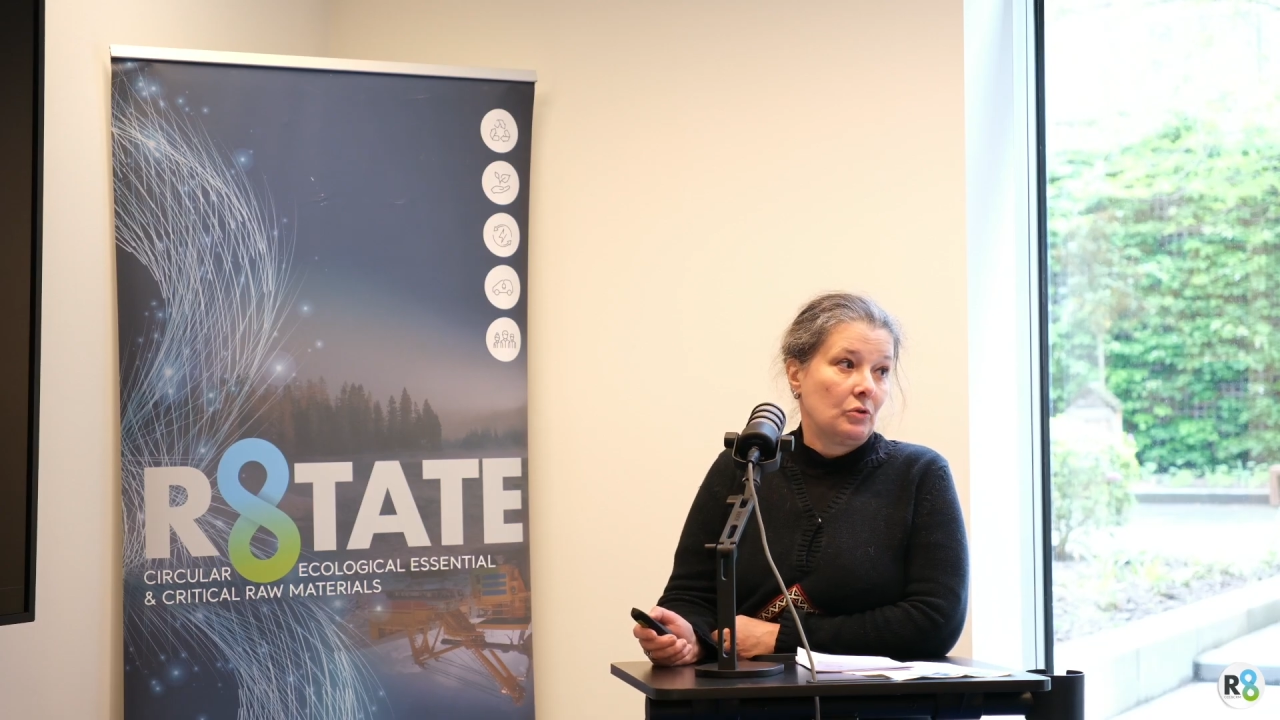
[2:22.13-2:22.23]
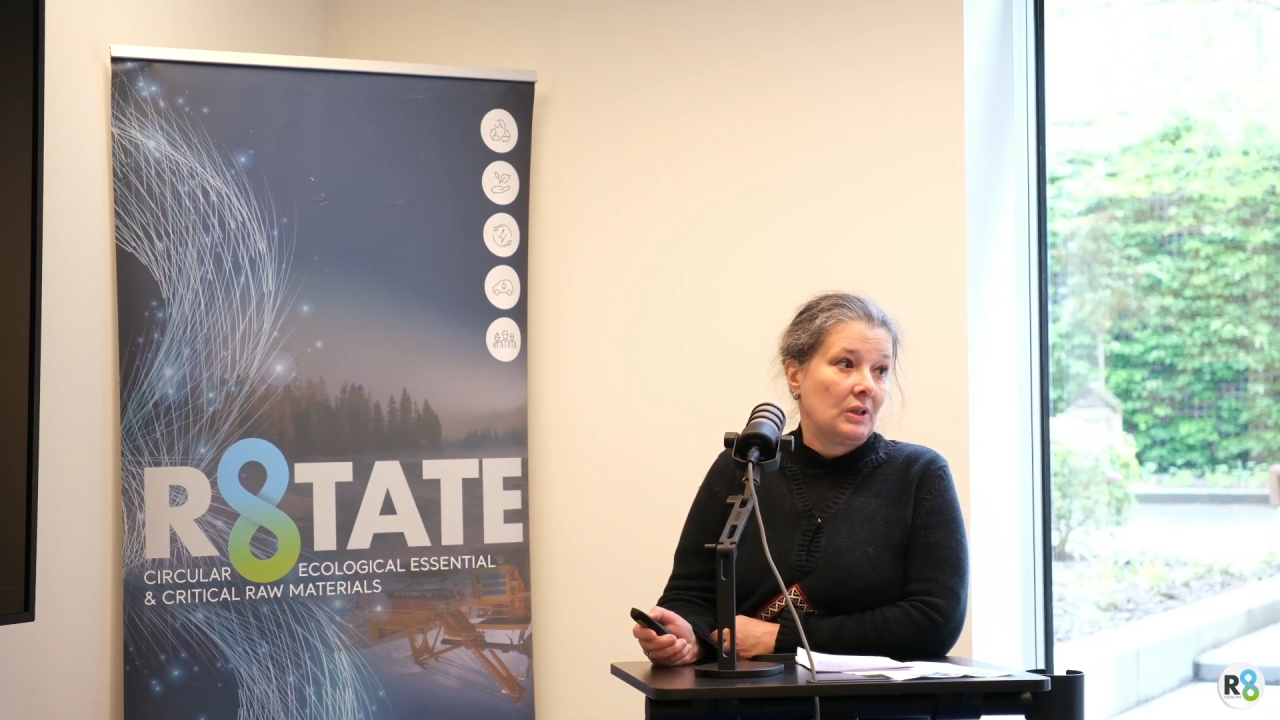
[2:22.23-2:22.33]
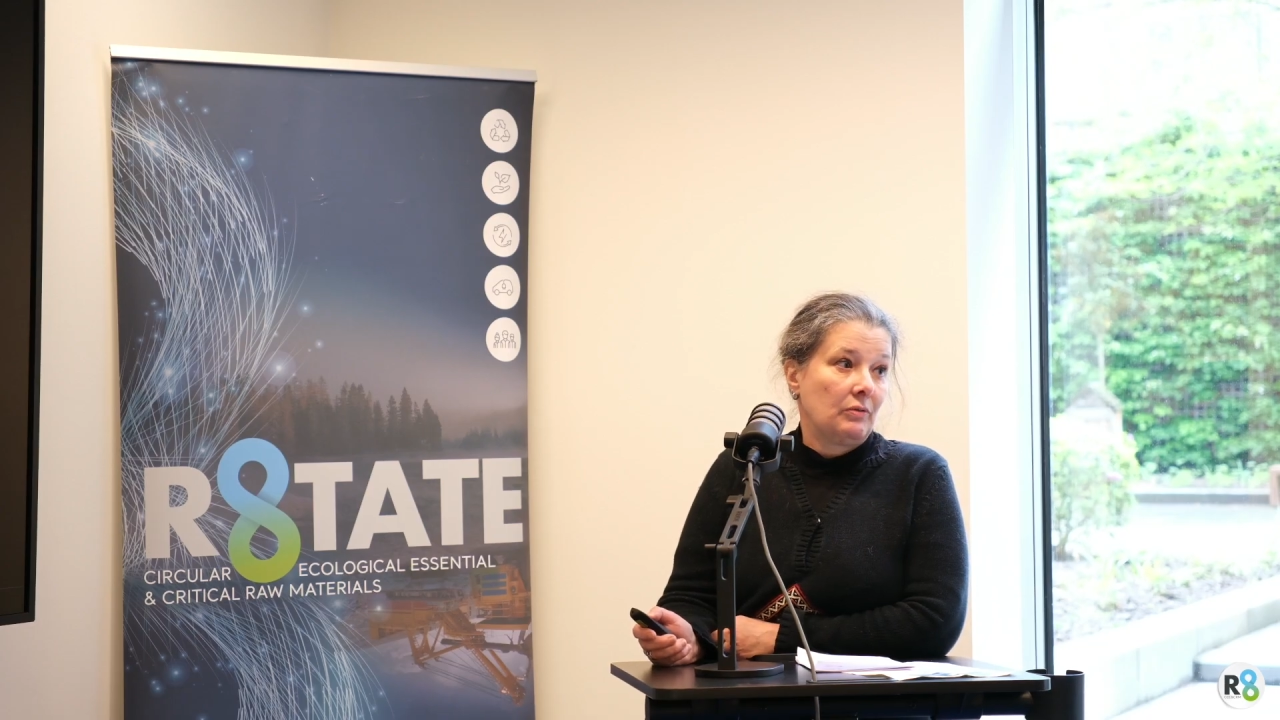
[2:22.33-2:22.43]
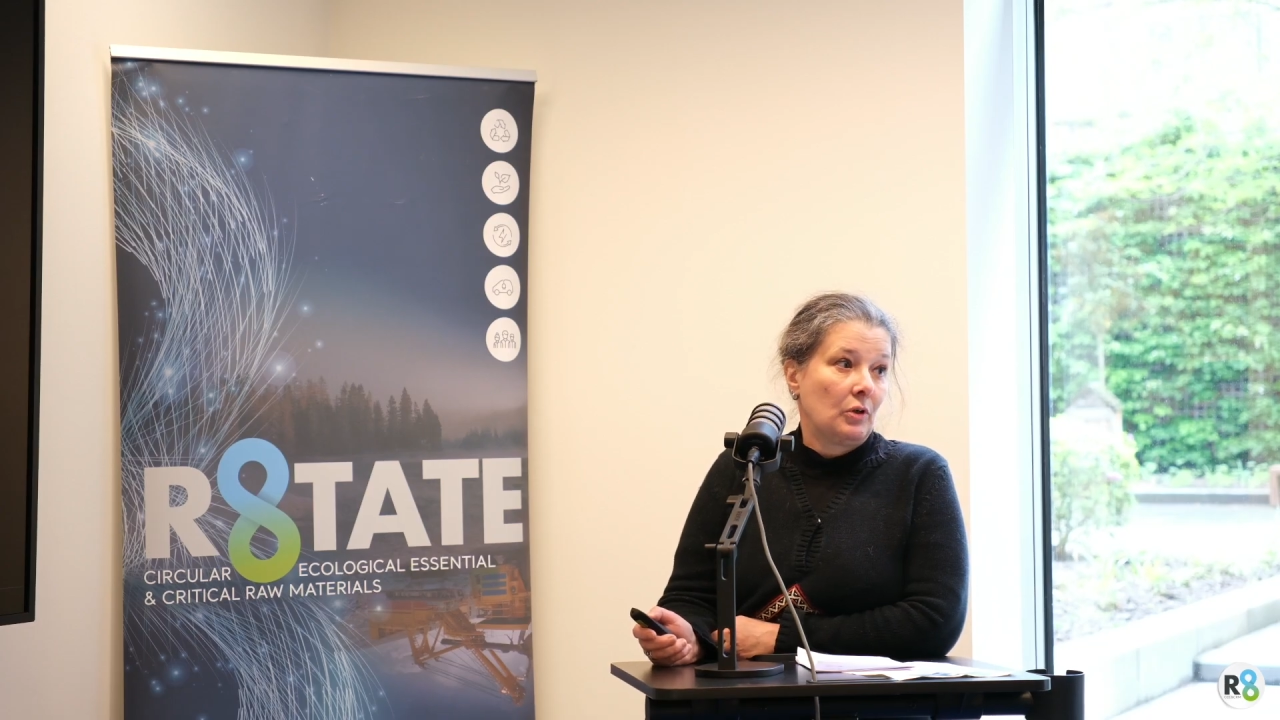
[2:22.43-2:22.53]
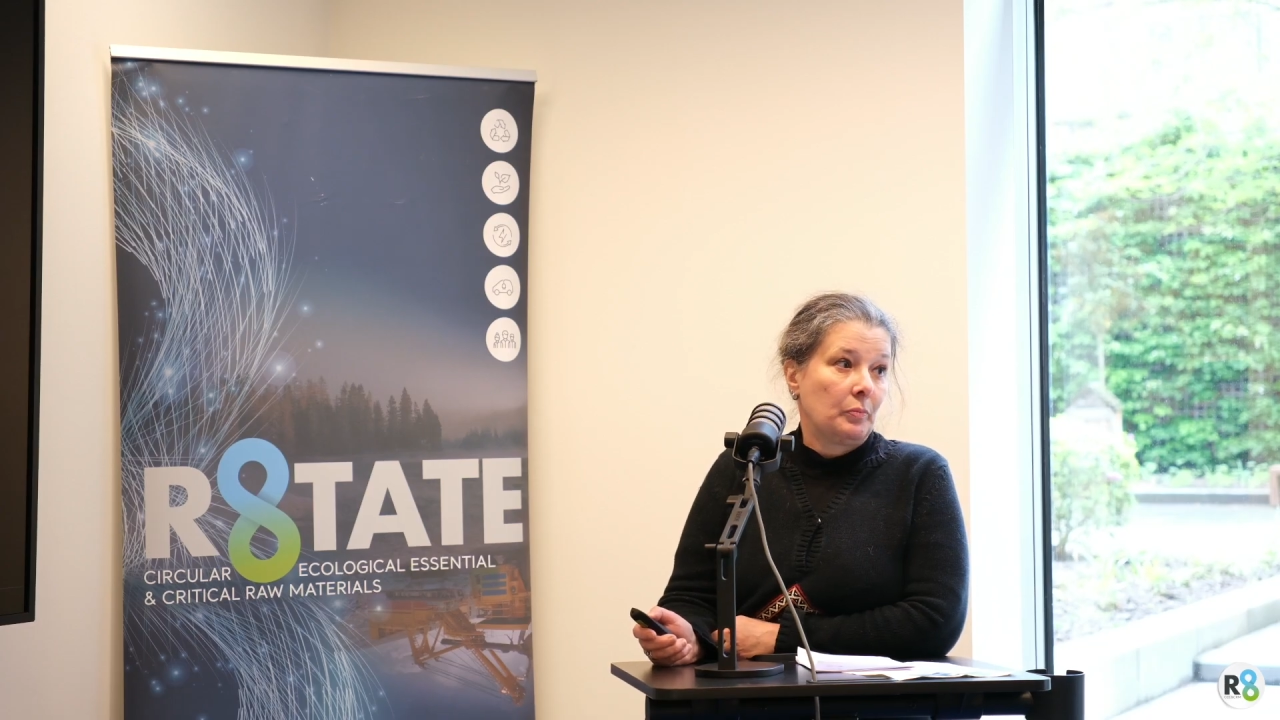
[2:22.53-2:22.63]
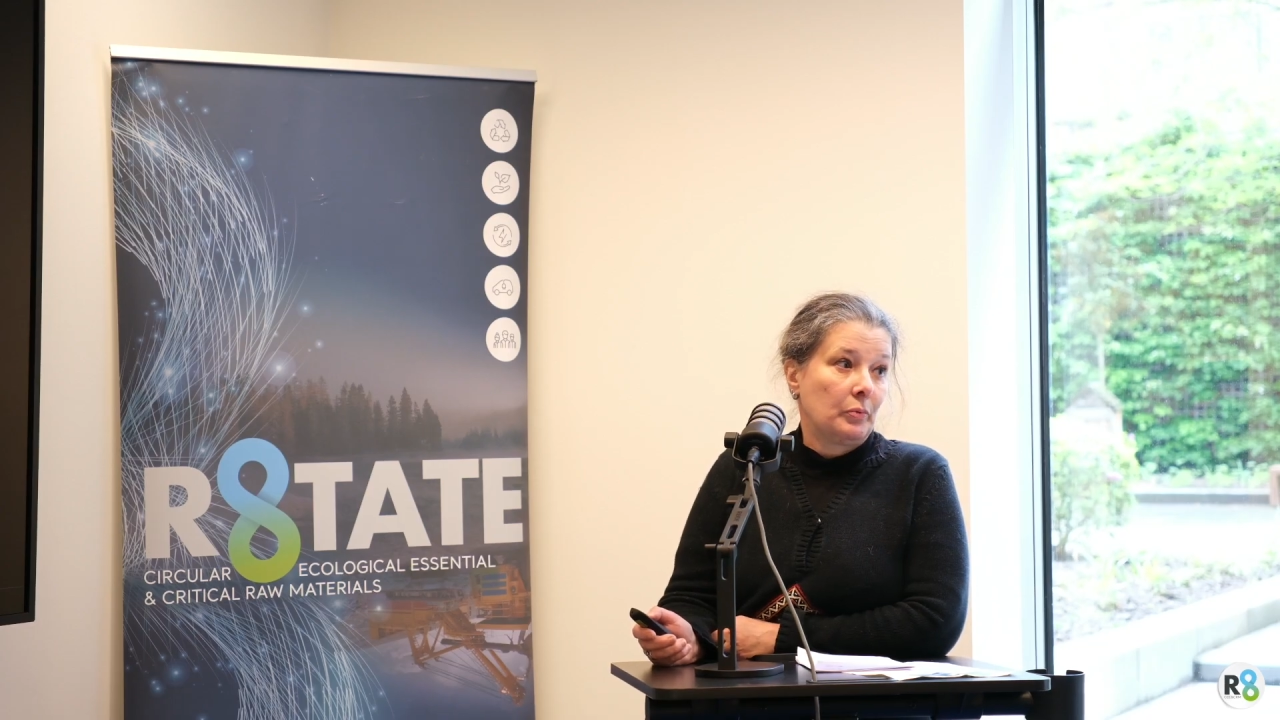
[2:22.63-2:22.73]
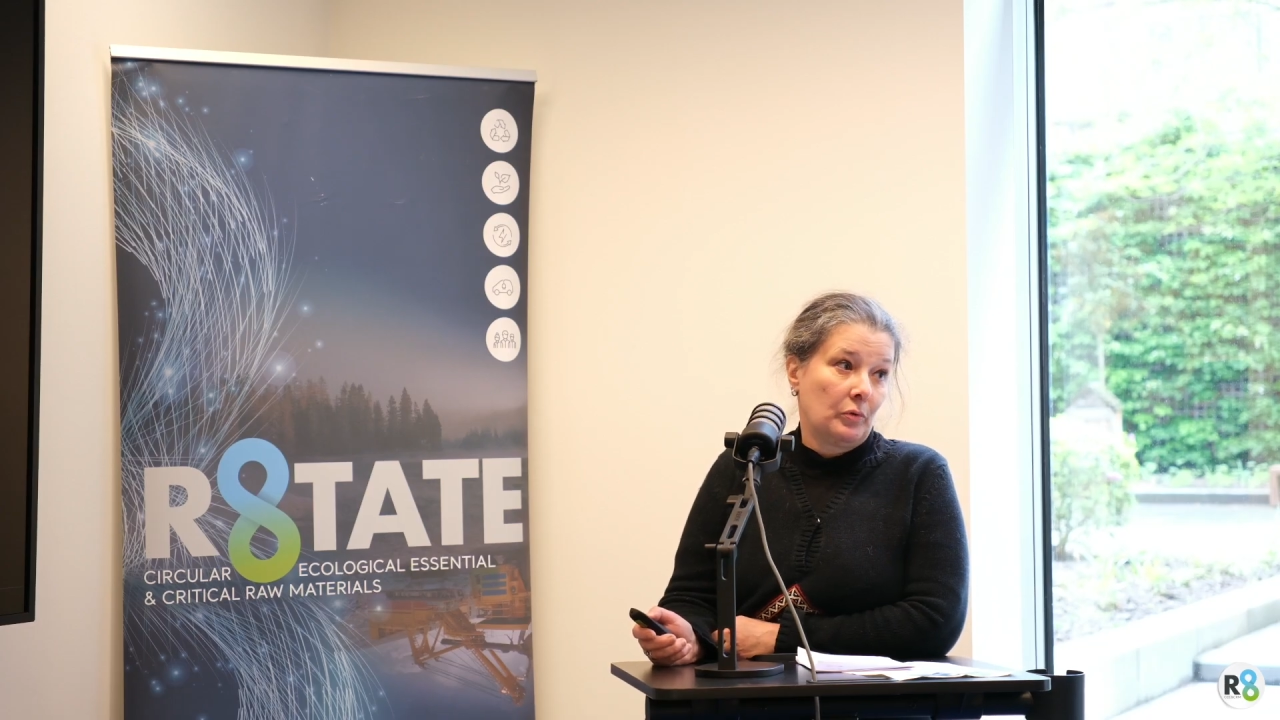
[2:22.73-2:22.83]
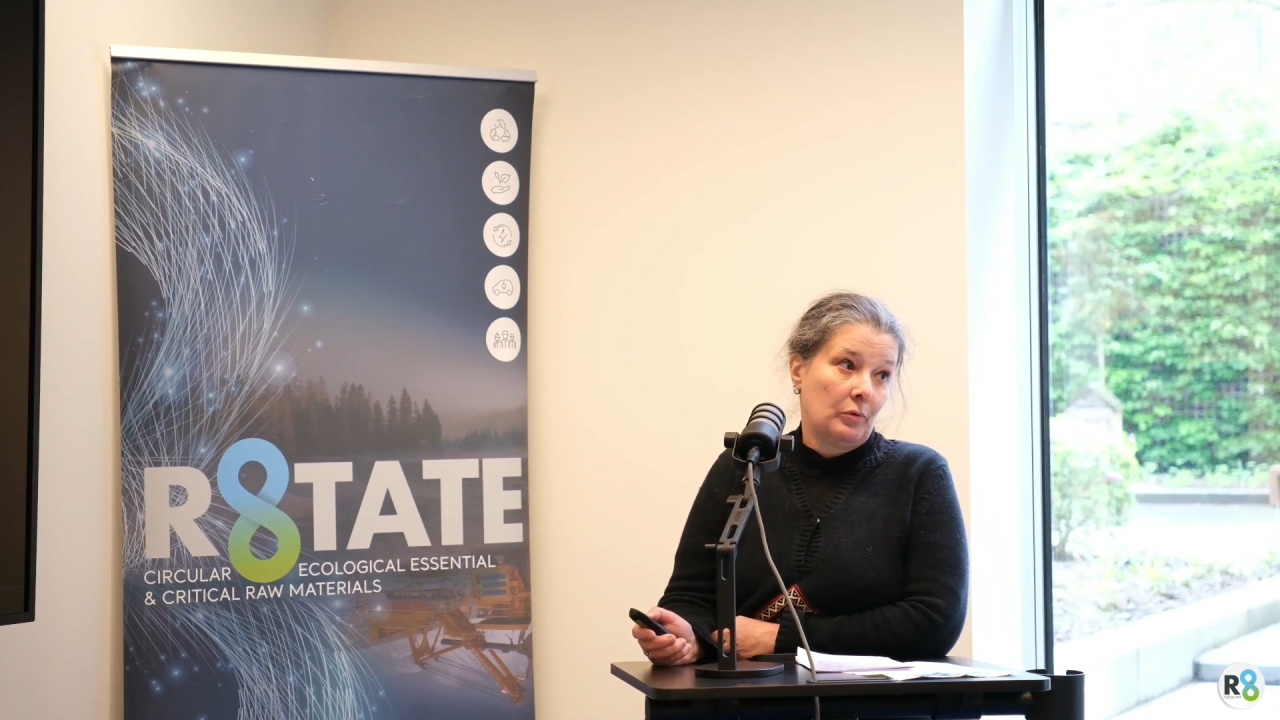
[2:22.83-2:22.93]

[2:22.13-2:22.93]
developed